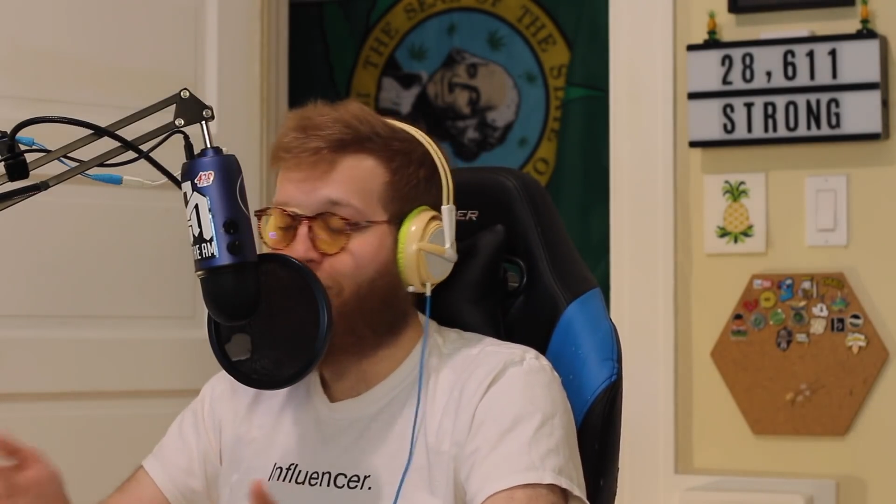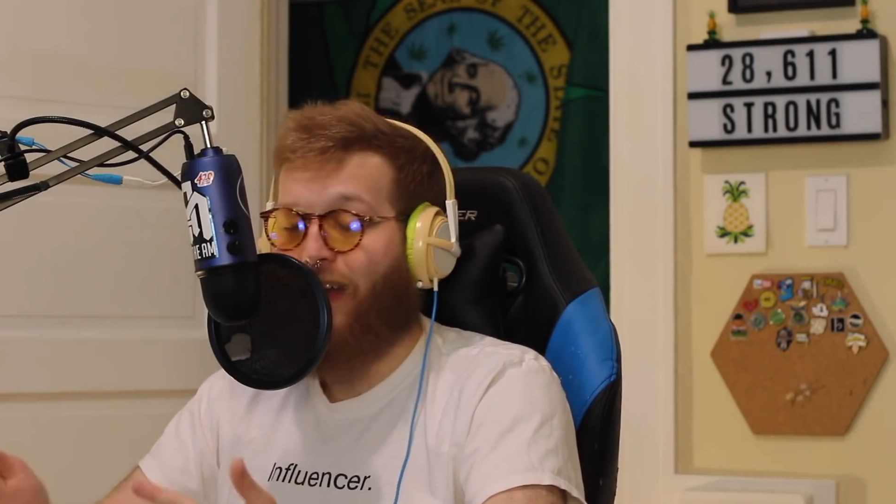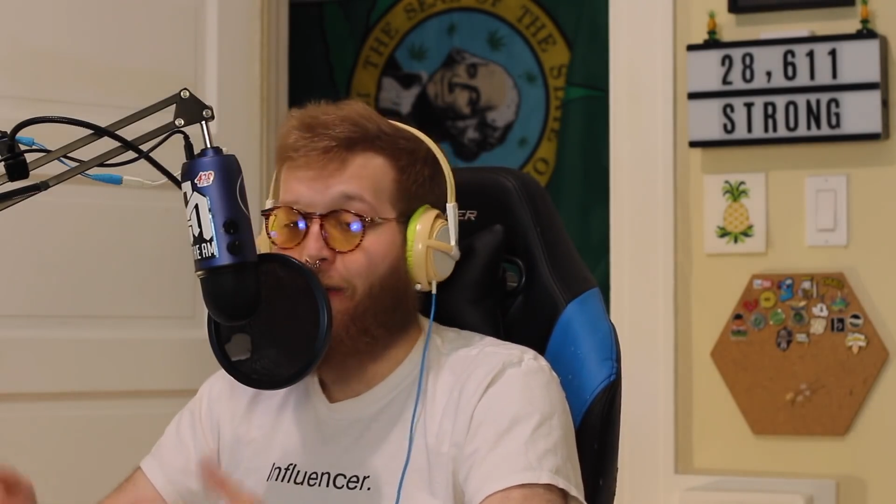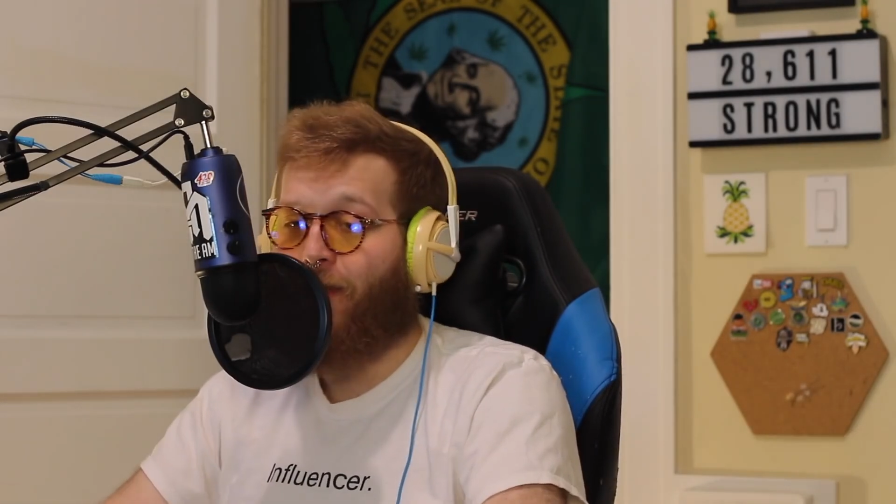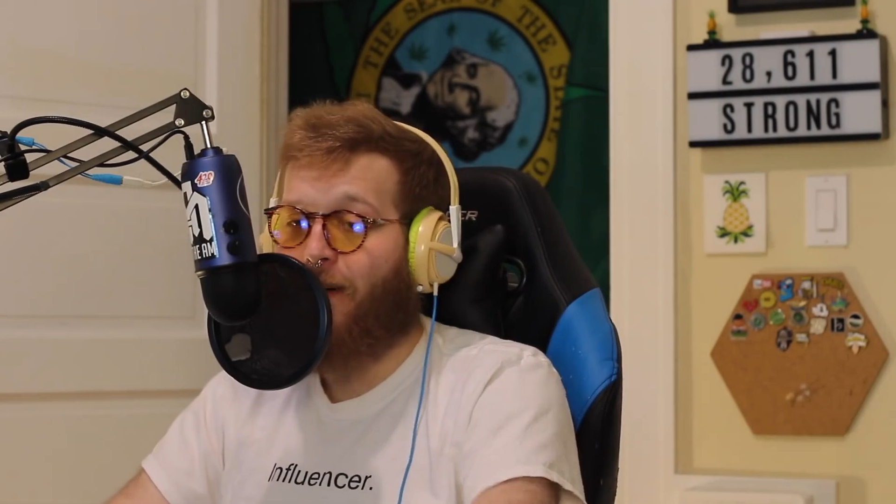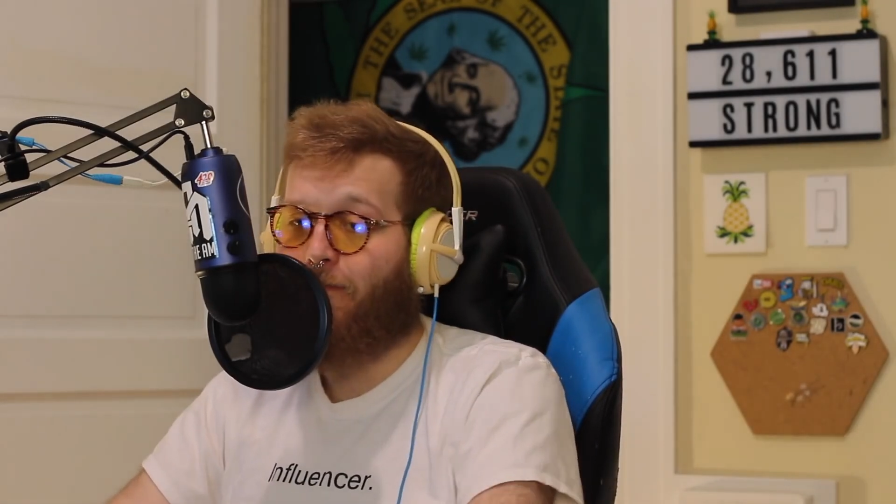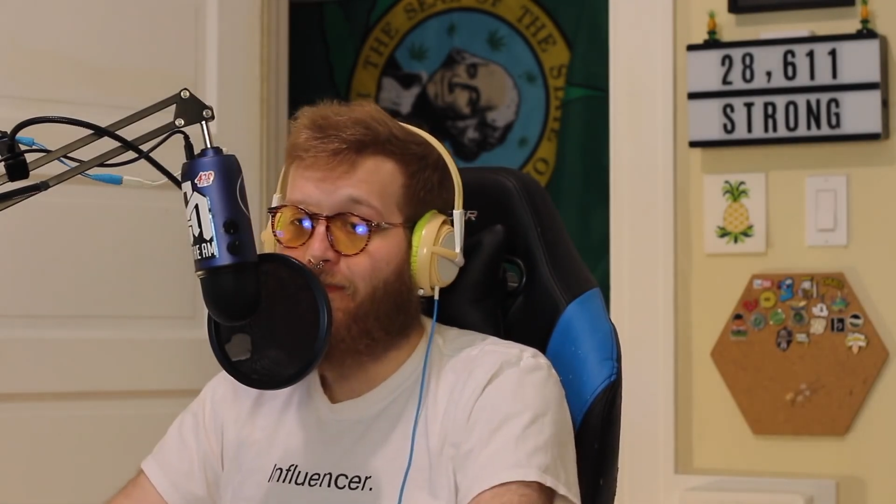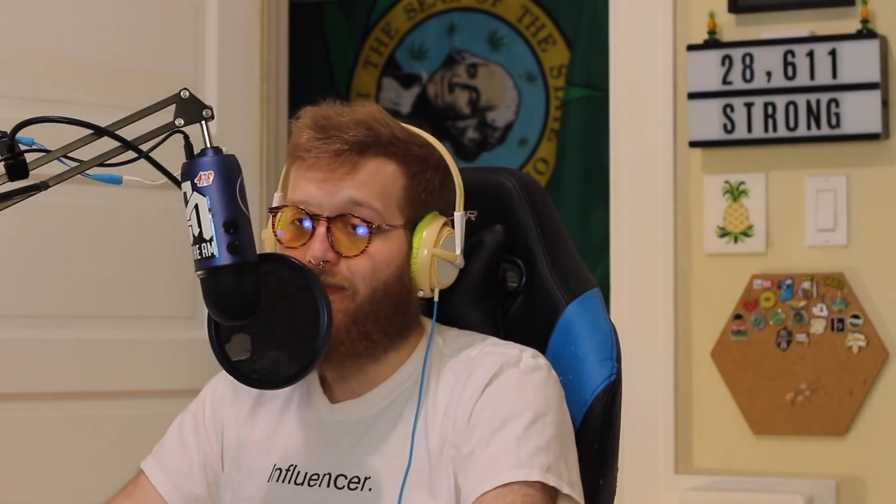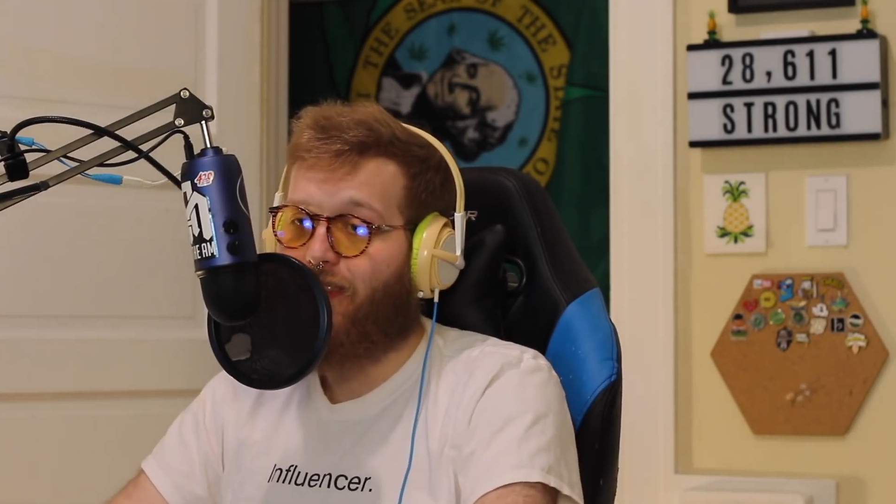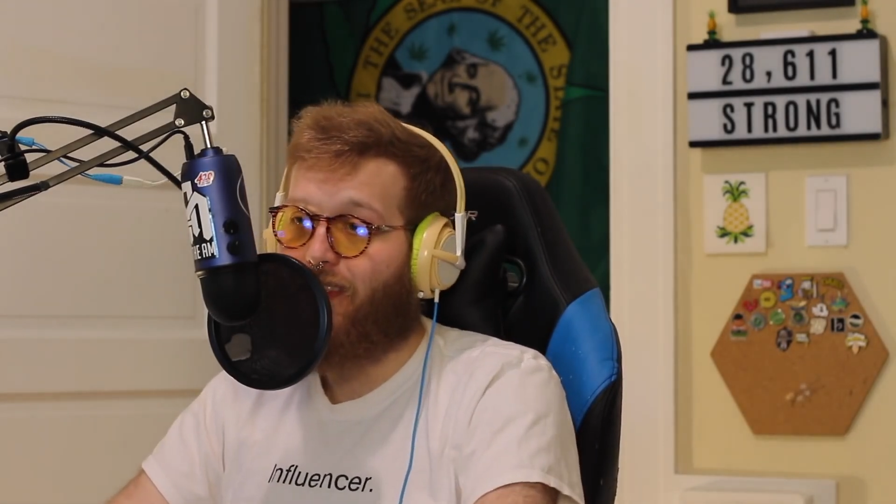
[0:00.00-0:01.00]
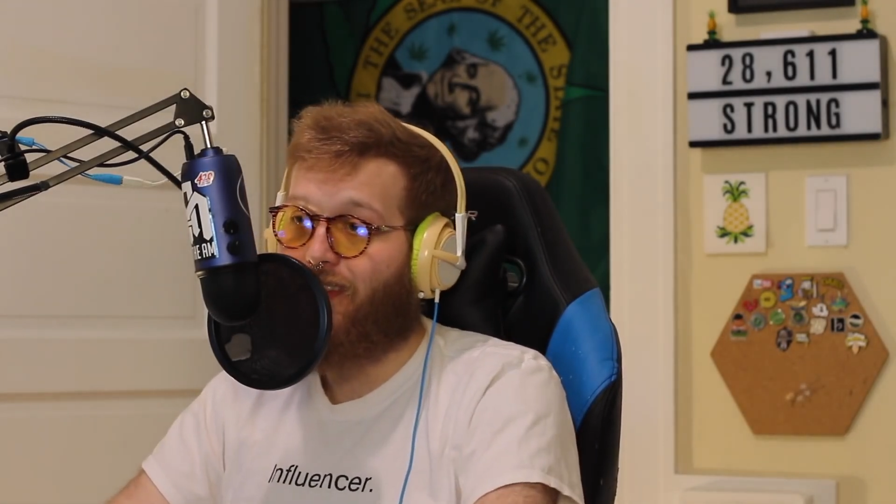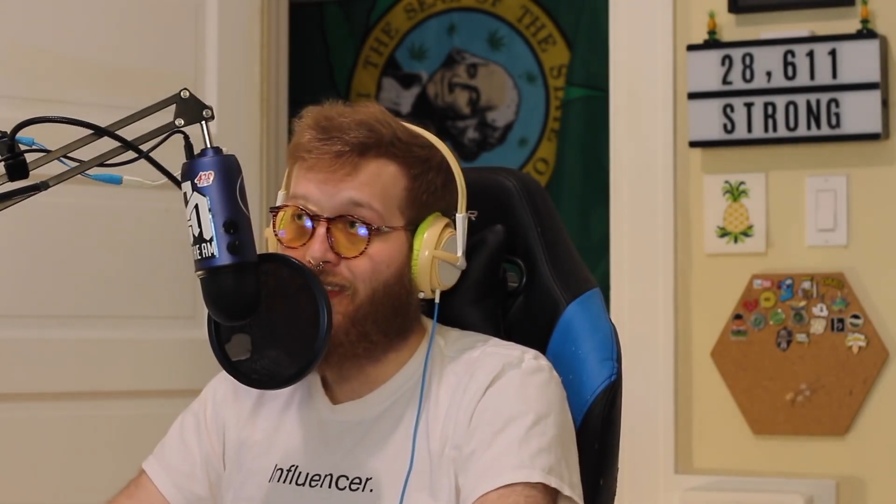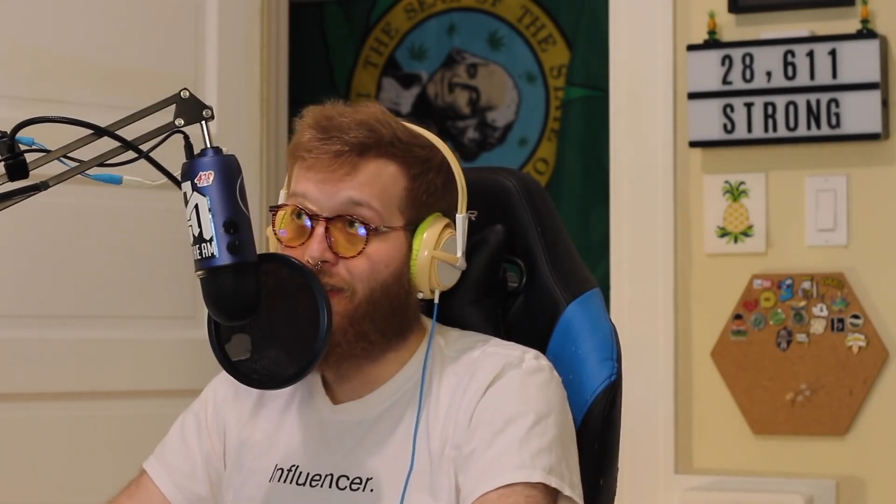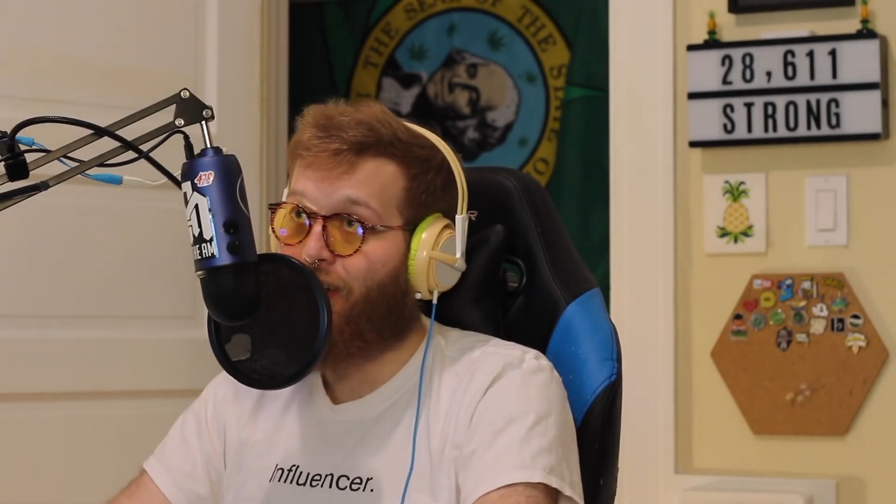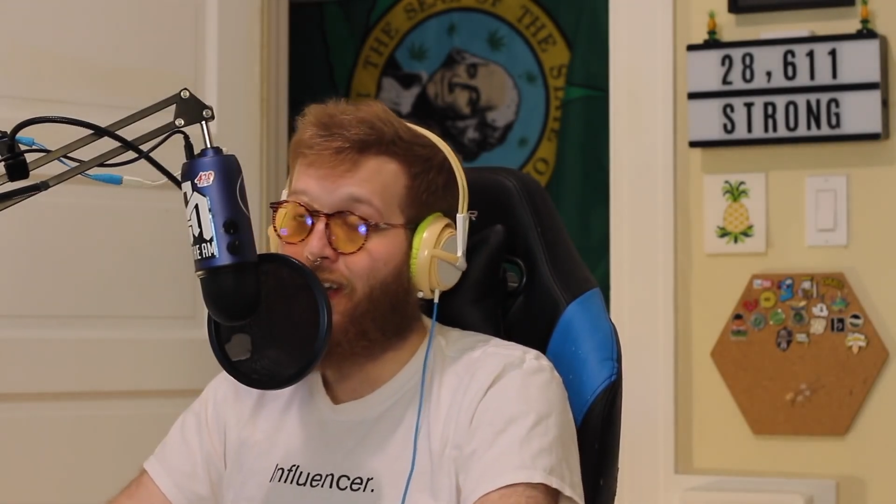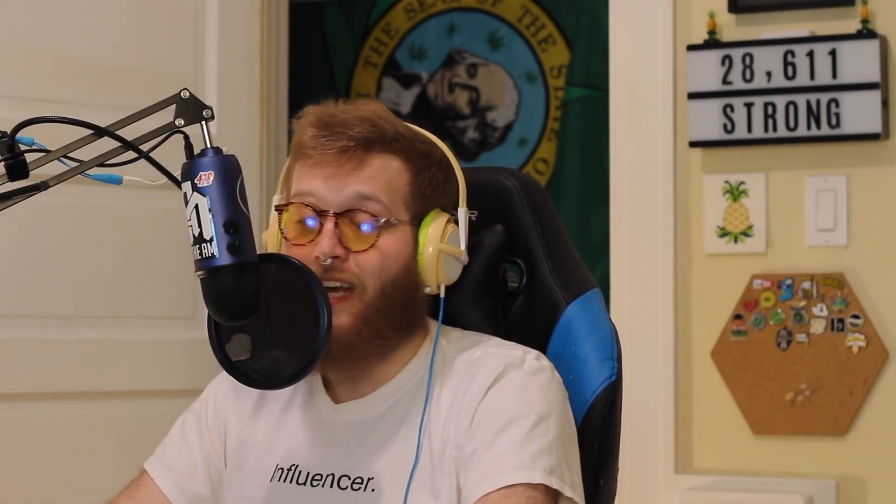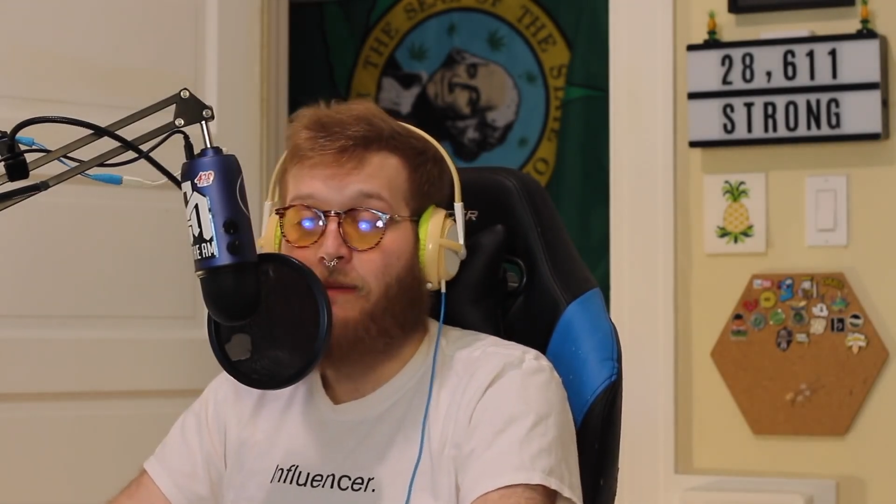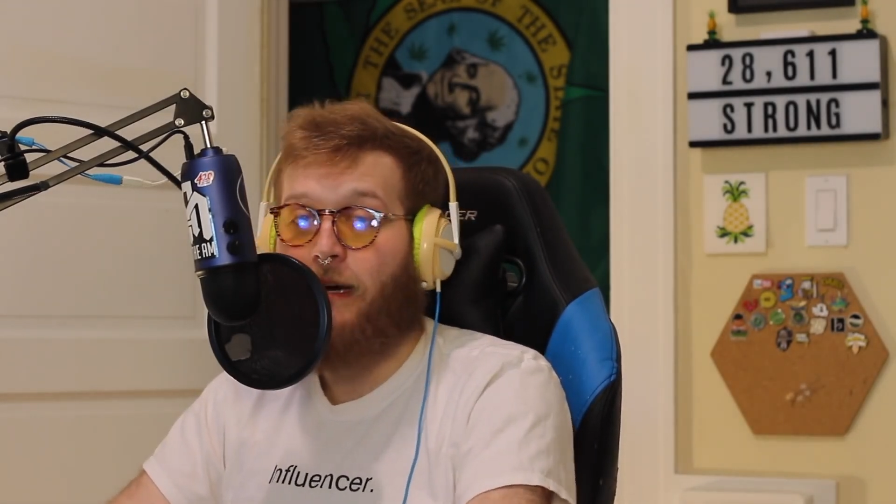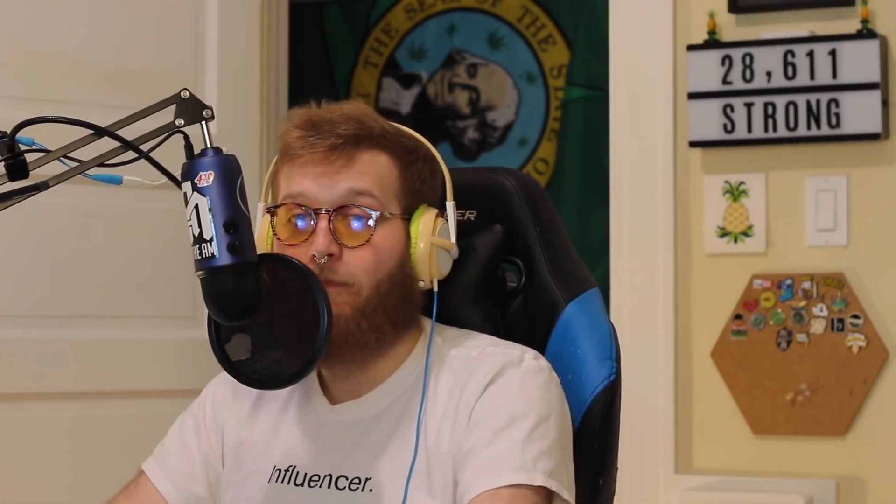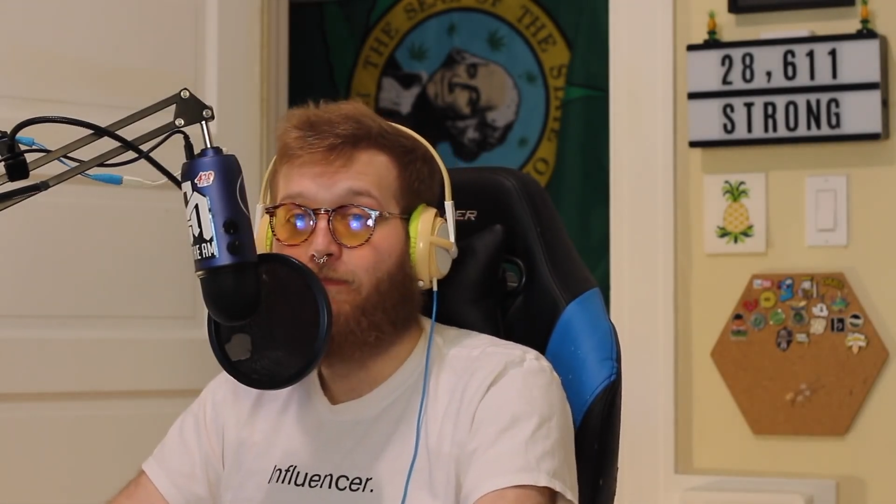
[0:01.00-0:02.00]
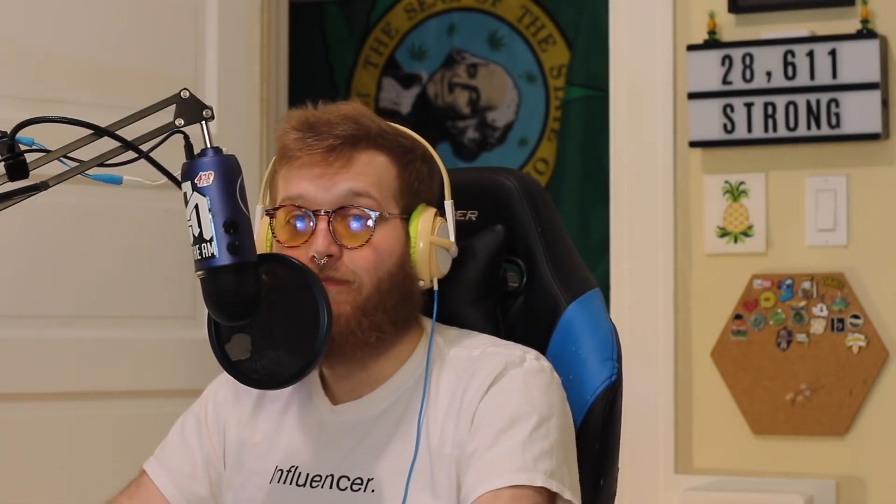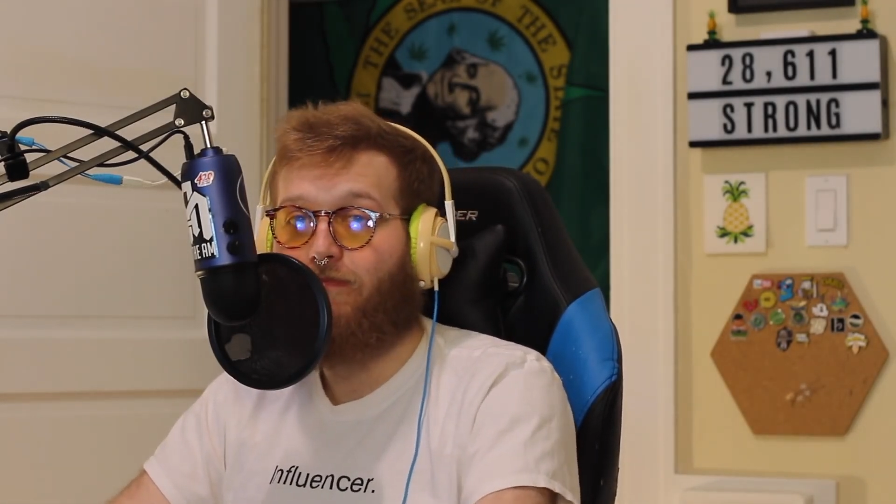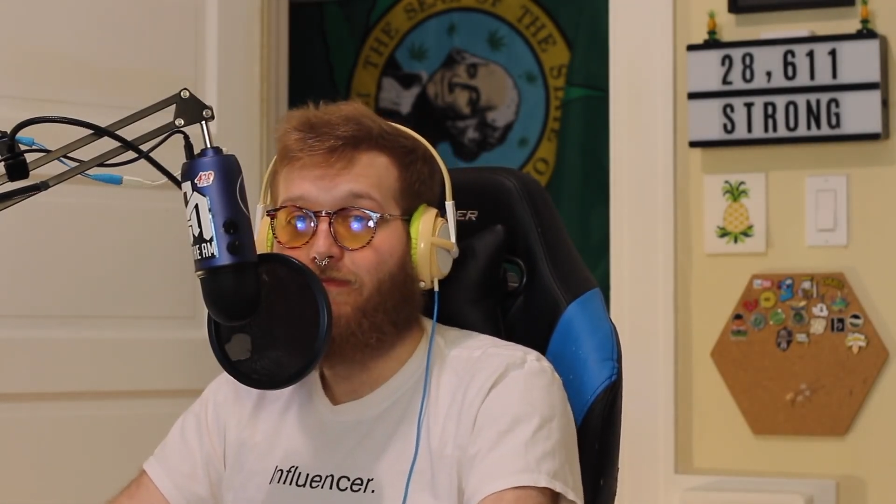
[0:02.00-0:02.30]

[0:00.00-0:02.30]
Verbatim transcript: drown them, they're gonna come up,